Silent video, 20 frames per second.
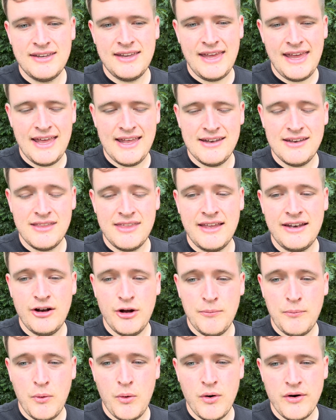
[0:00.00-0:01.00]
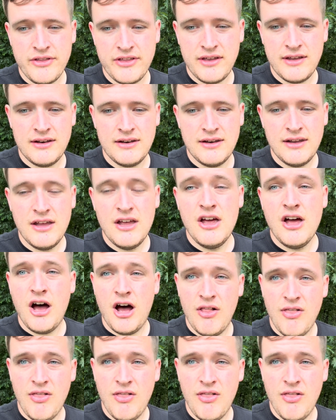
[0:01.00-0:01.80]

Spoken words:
and they know more than a